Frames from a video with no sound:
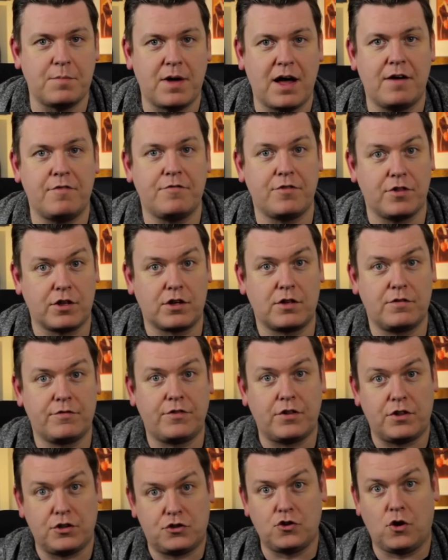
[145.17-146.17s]
mat for the,
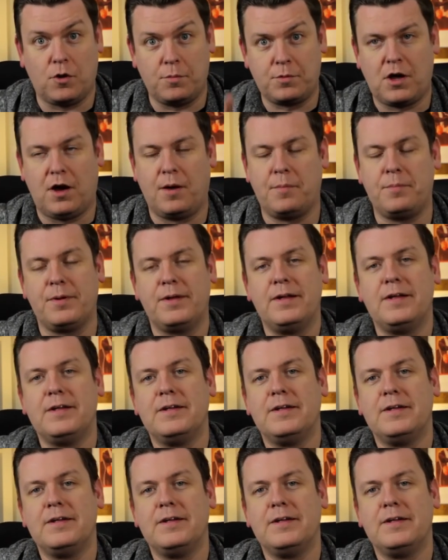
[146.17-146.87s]
for the Chop Cup